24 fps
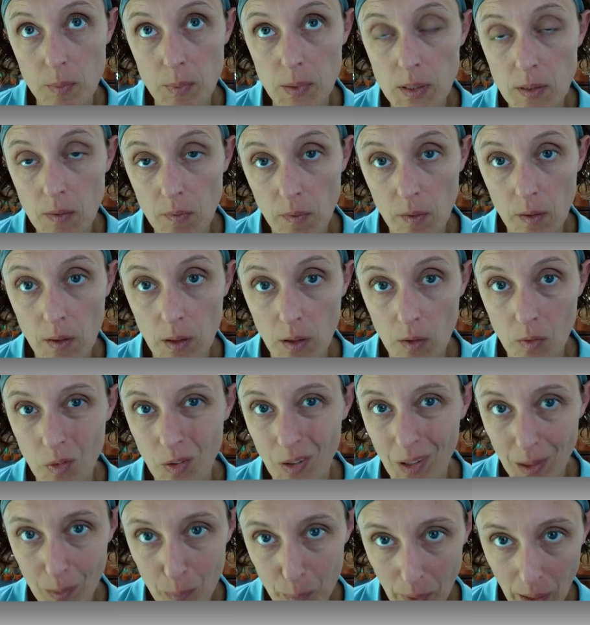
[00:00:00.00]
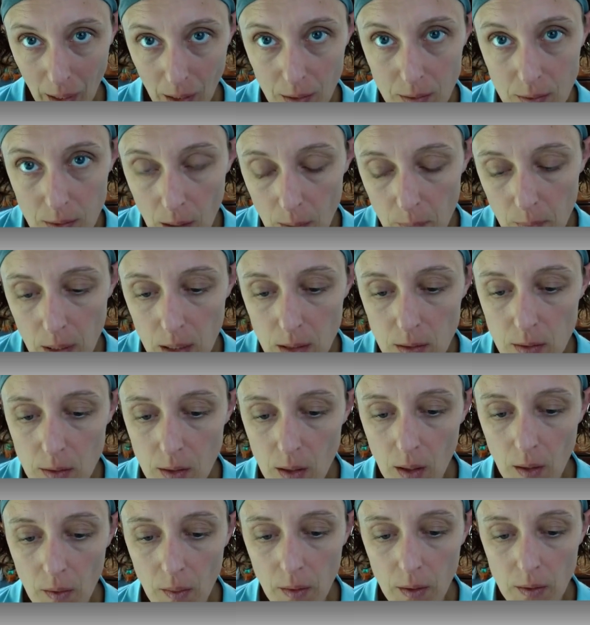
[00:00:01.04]
specifically for like bank statements
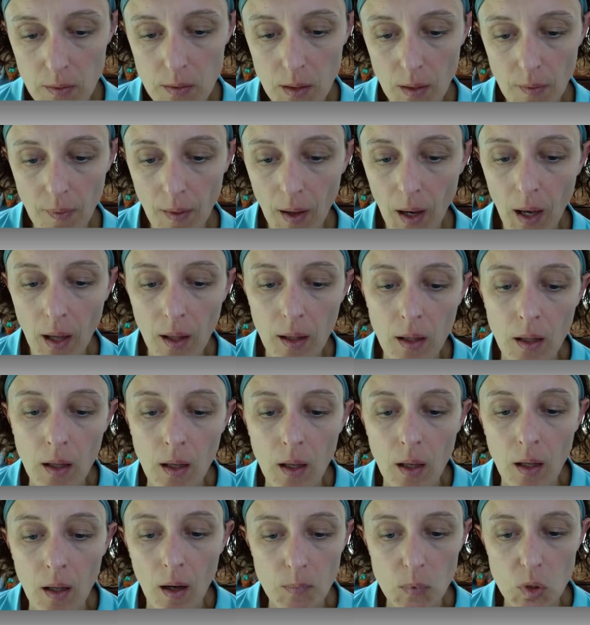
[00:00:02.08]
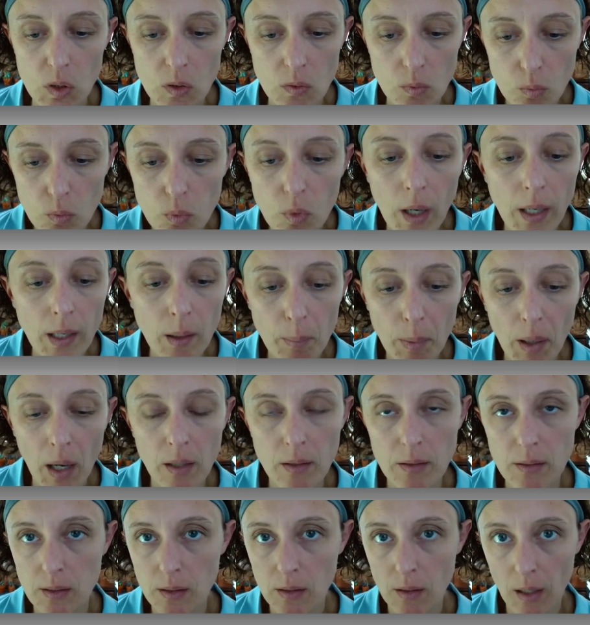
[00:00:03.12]
and things like that, just write a
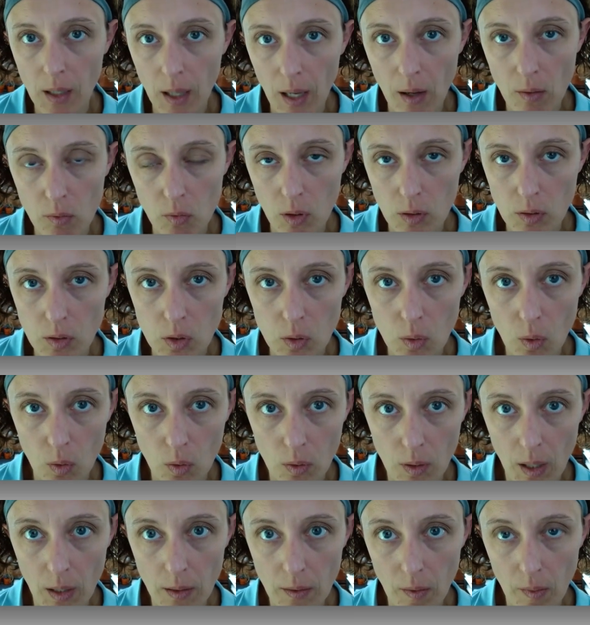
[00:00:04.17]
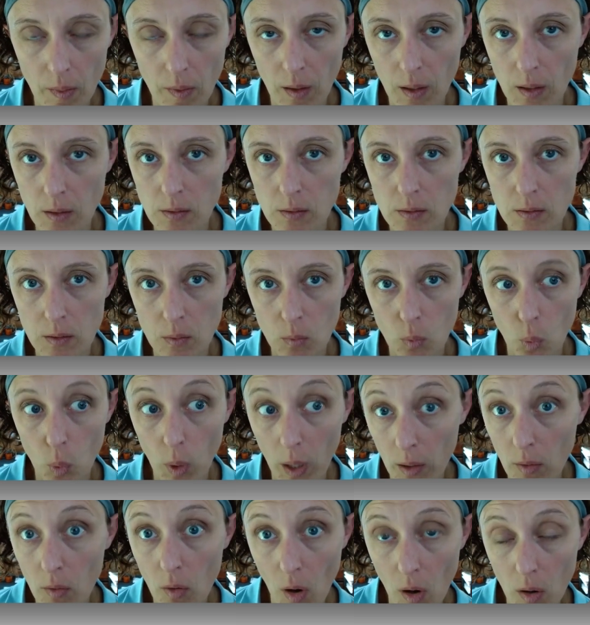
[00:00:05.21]
policy. Like, how long do you hold on to things?
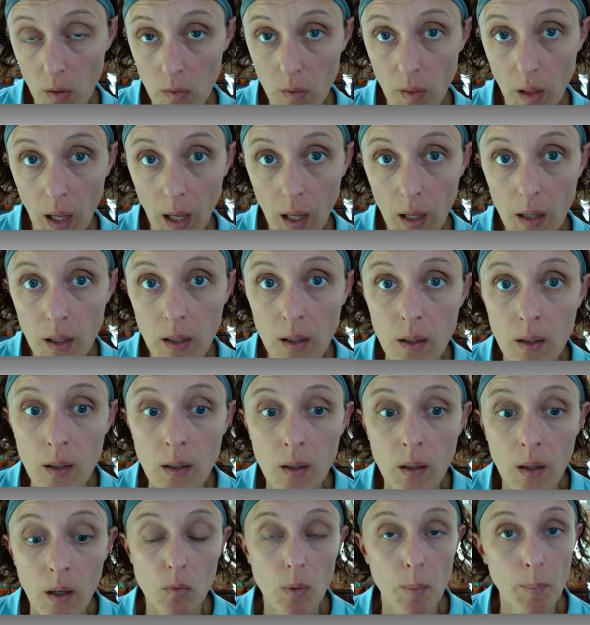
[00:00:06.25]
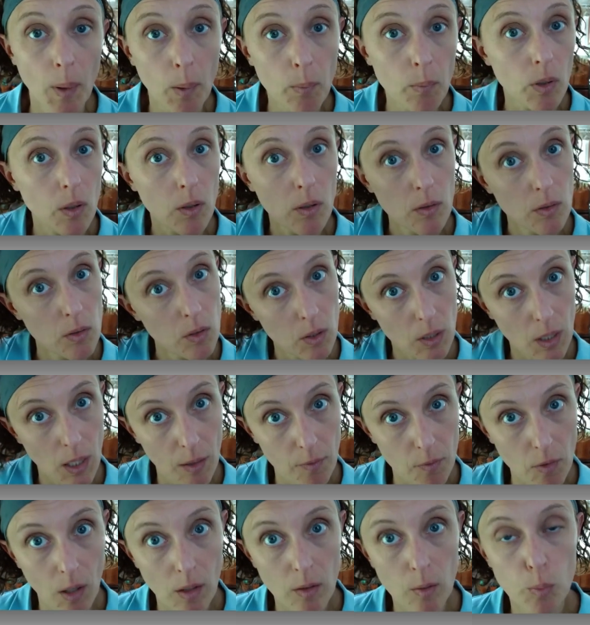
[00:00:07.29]
Where are they? Remember, you're going to
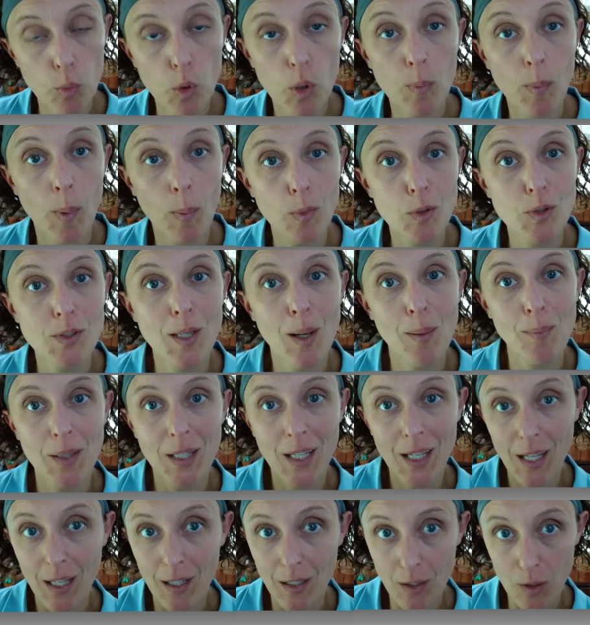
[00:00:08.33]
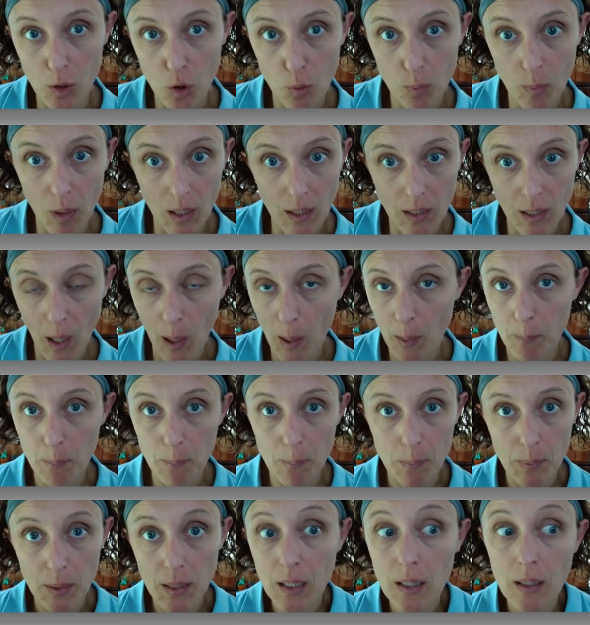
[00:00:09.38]
have other board members coming in and you might not
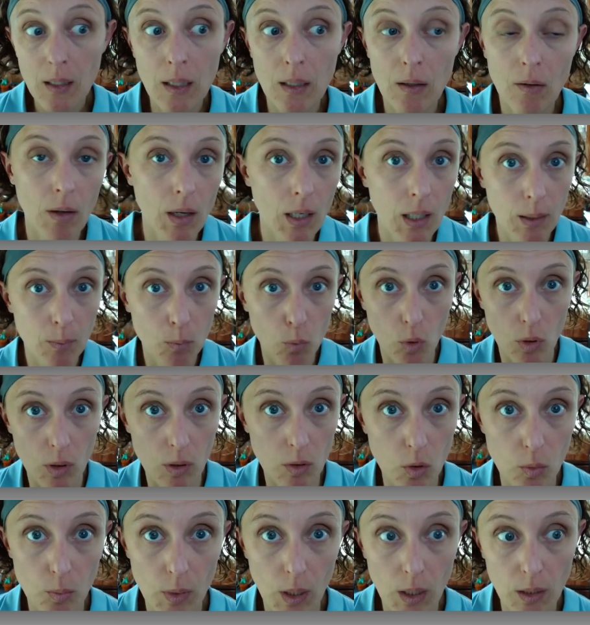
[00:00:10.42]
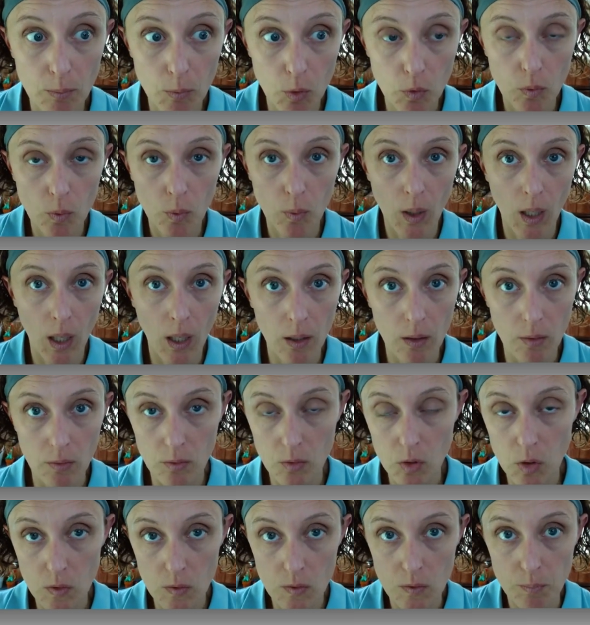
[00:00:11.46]
be here anymore. You might move away or
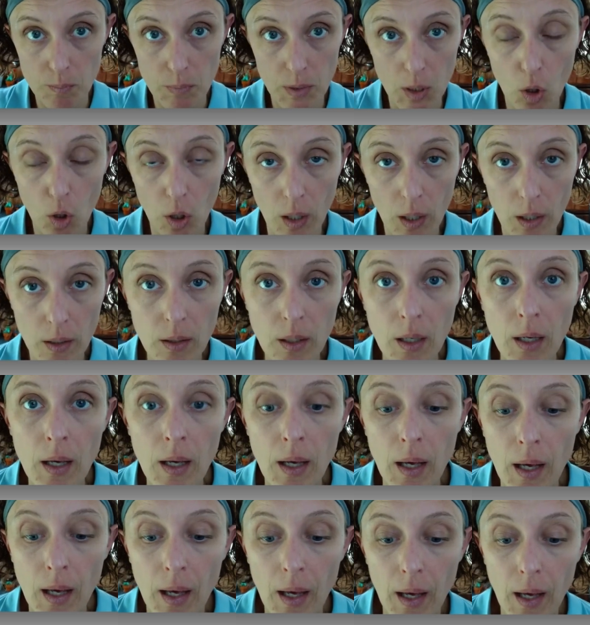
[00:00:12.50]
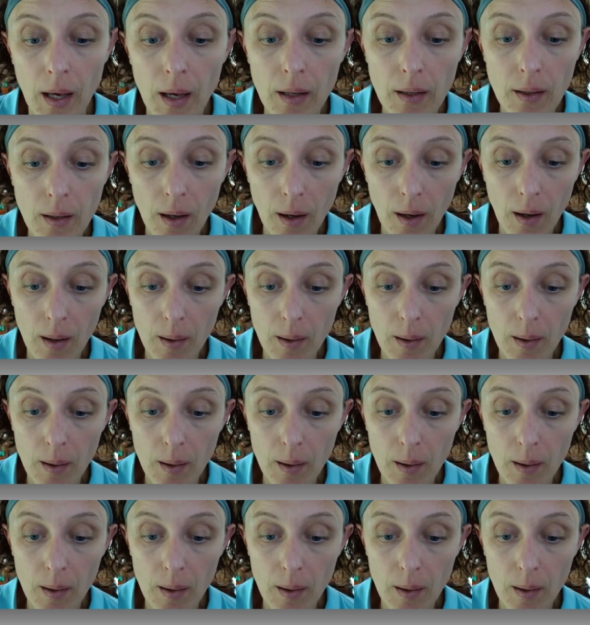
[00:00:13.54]
just be gone. And